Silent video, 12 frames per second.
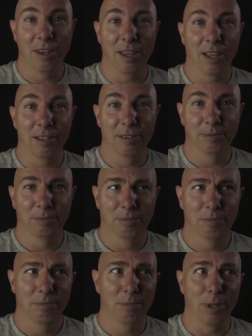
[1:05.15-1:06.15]
that
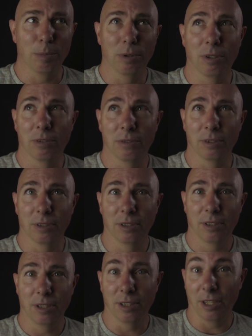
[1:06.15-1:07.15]
people often
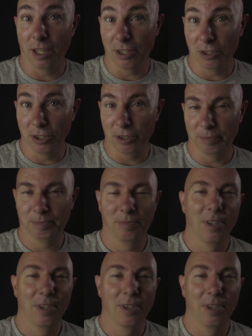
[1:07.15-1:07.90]
engage in,